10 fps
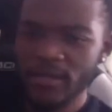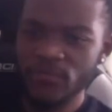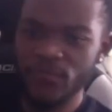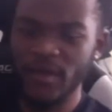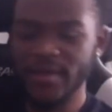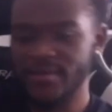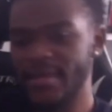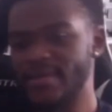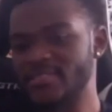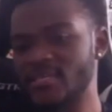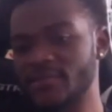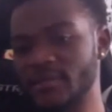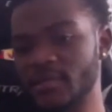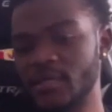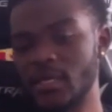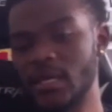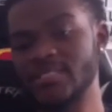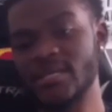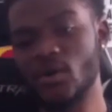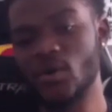fight negativity?
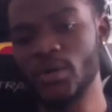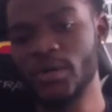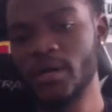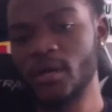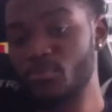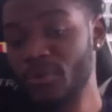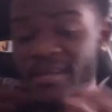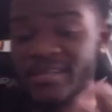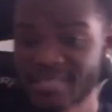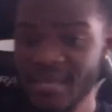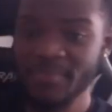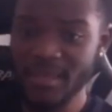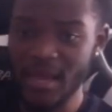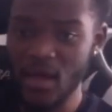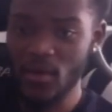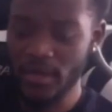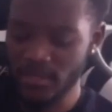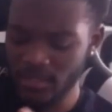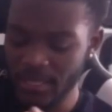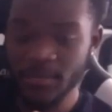Because I know bringing something out
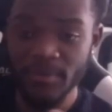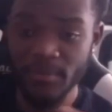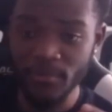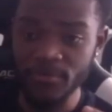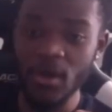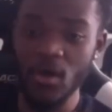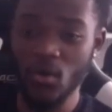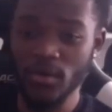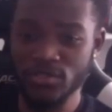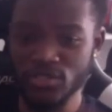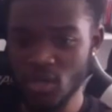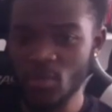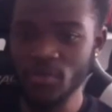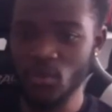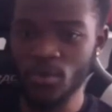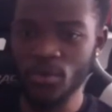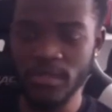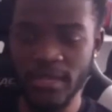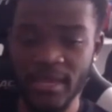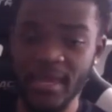and letting people know and showing the
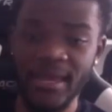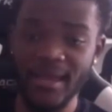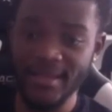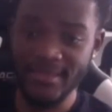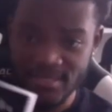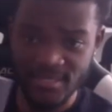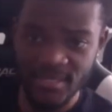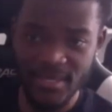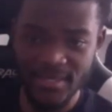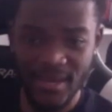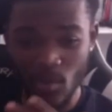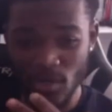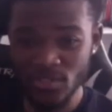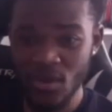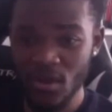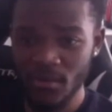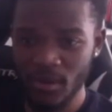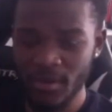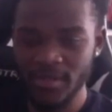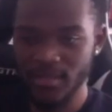world like, hey, I got this thing that I want to talk
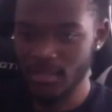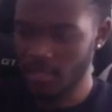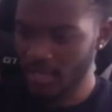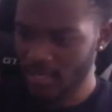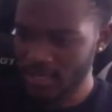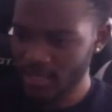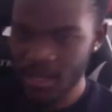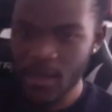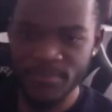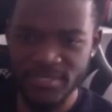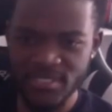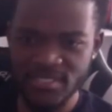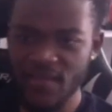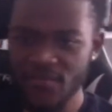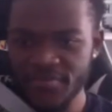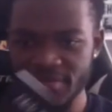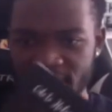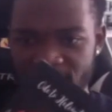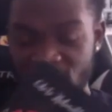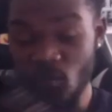about. It encompasses
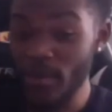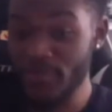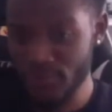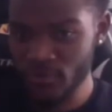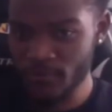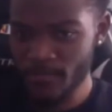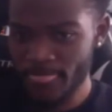everything that I've went through,